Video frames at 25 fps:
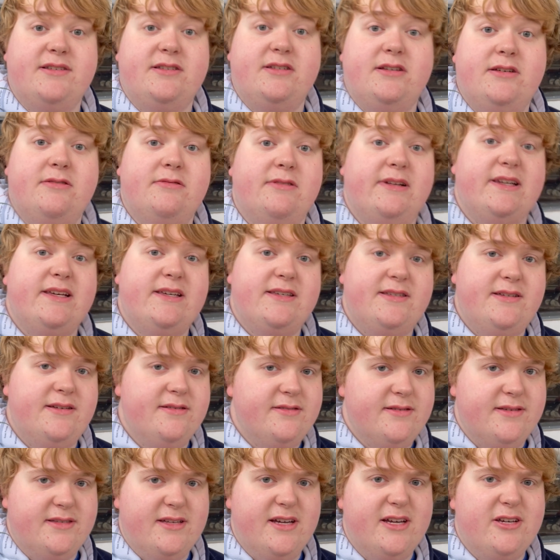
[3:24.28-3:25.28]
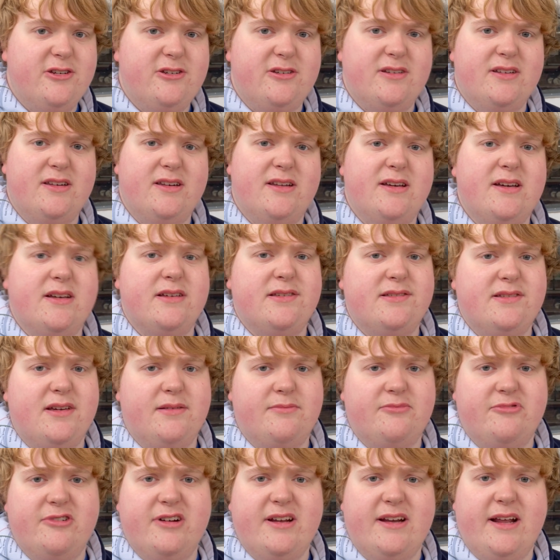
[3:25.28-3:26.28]
new least used station,
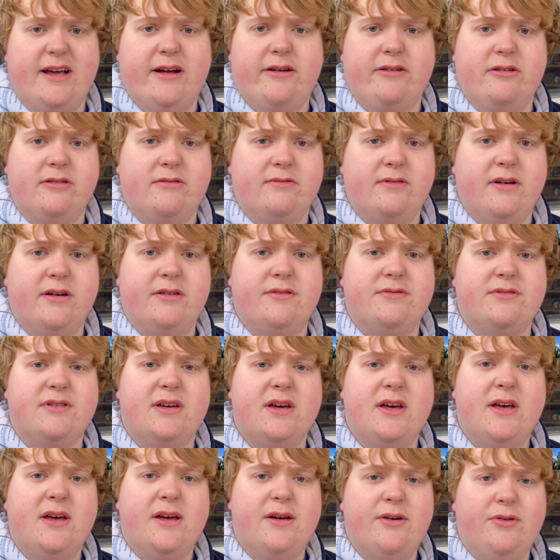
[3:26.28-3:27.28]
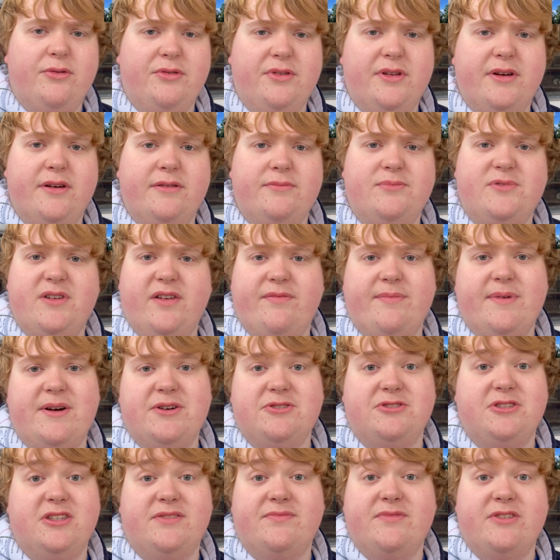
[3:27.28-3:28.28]
Sudbury and Harrow Road, although Jeff
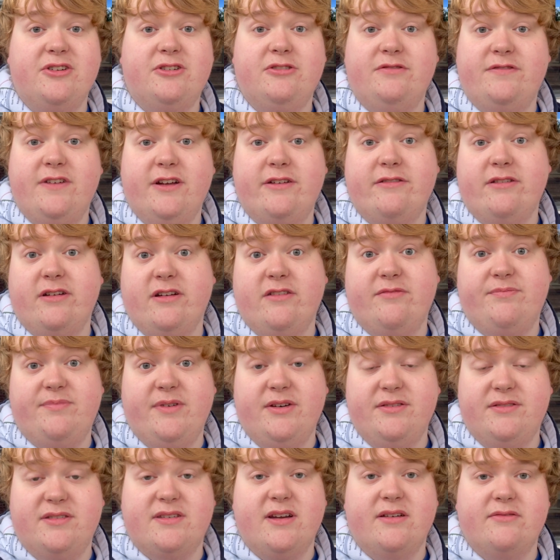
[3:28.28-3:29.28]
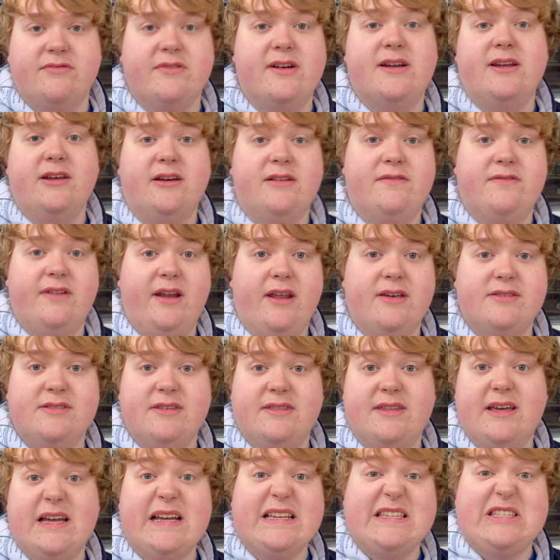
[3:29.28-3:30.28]
Marshall and Ricky Federick have both done really good videos
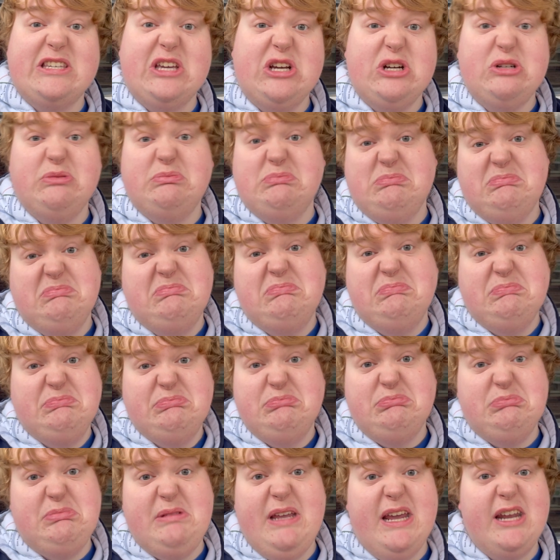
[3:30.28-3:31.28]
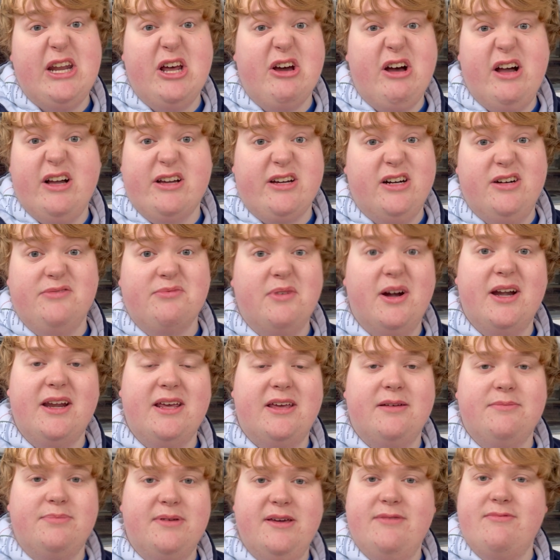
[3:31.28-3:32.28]
on that, so, you know, I can't really
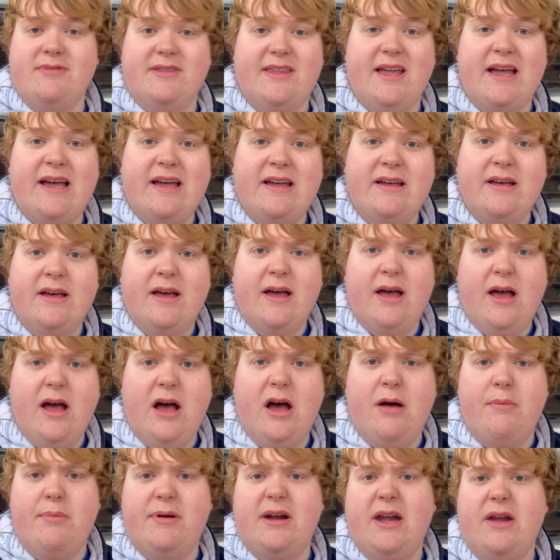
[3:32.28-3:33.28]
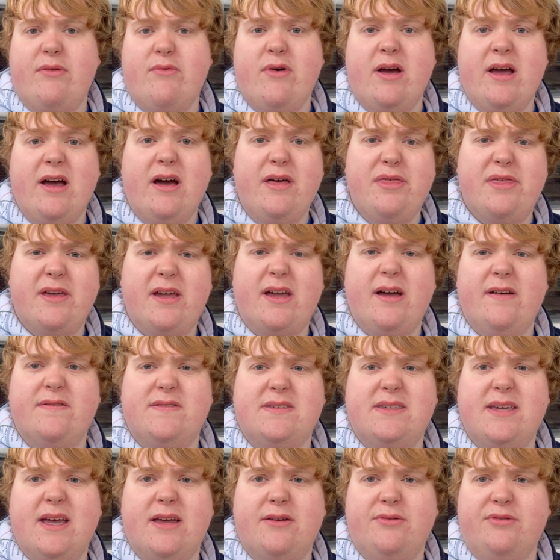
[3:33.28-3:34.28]
compete with that. But anyway, I think I've
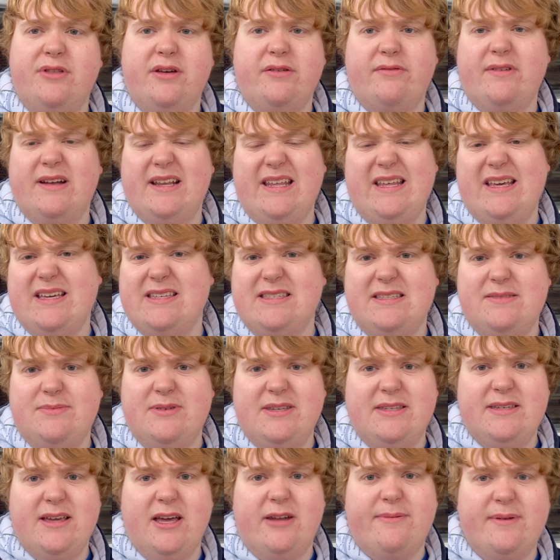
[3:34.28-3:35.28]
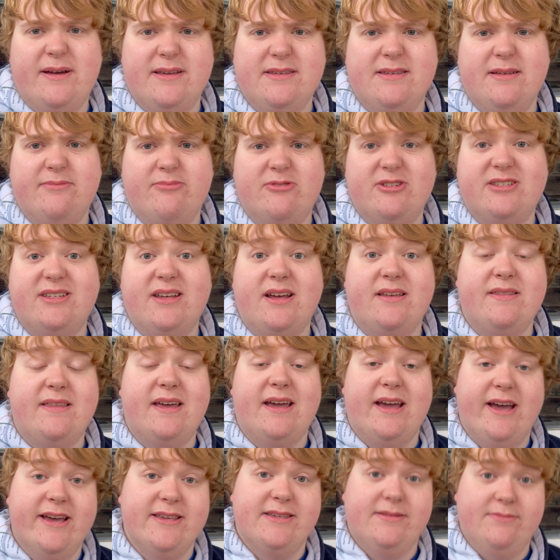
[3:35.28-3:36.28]
said all there really is to be said about Sudbury Town
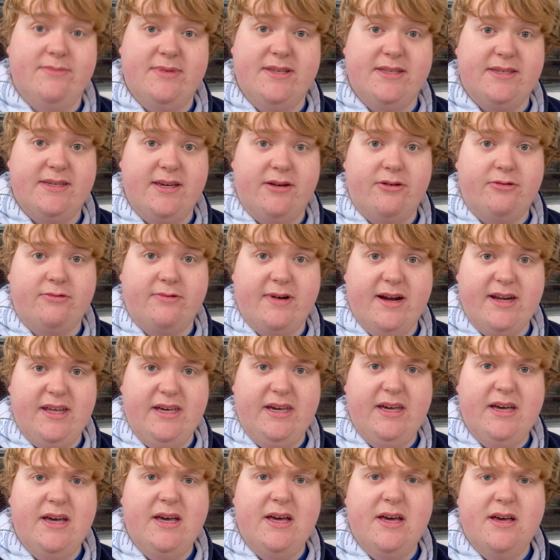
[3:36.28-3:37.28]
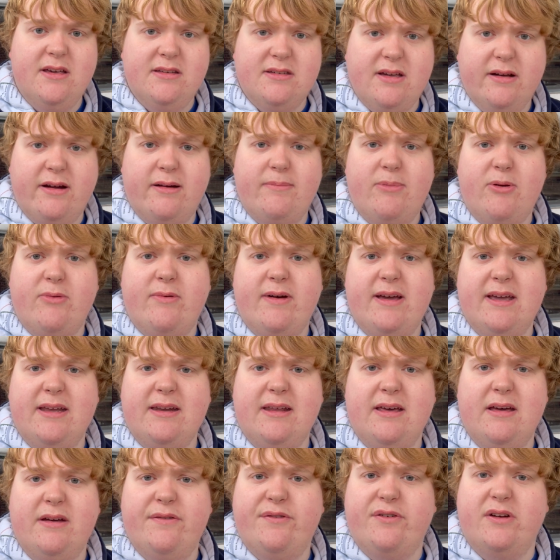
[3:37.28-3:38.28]
that hasn't been said already, so I'm going to be waiting
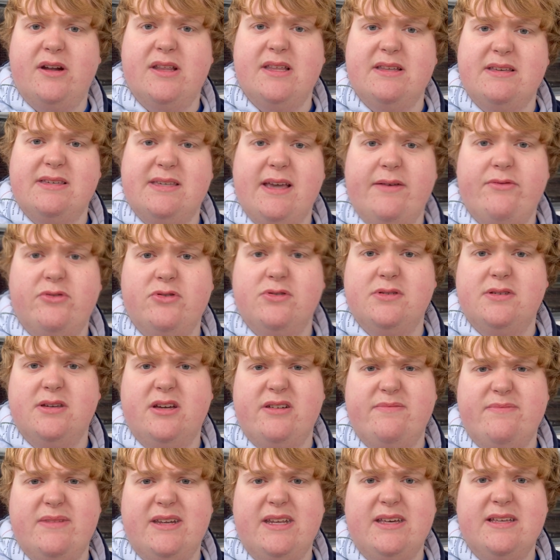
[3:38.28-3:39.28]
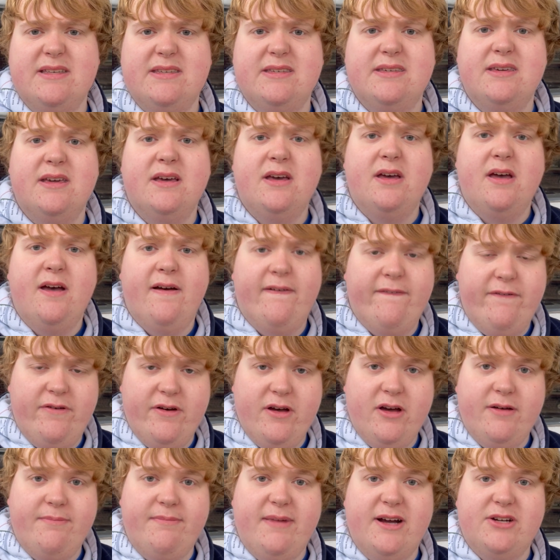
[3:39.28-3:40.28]
here for another 7 or so minutes
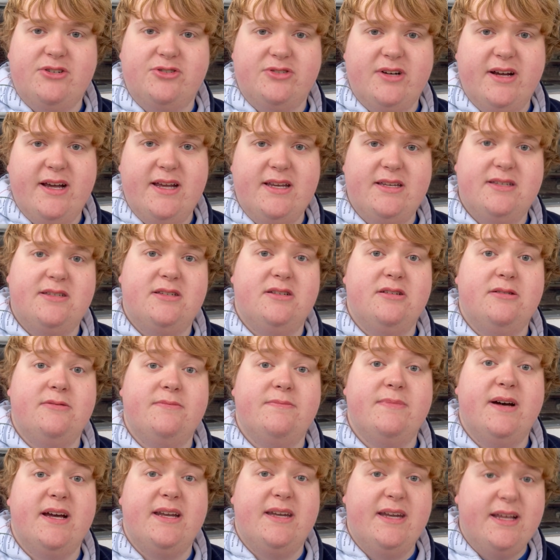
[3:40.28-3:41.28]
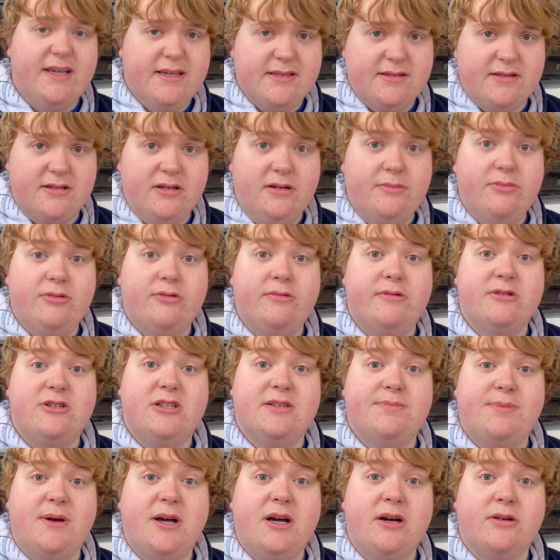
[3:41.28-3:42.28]
for my train to my next stop, which
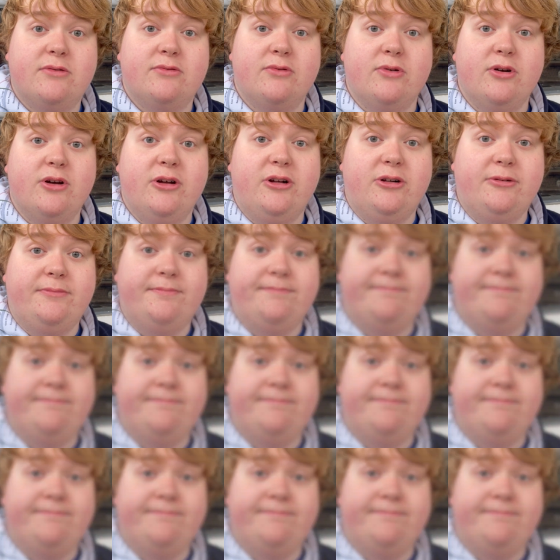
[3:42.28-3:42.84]
is Park Royal.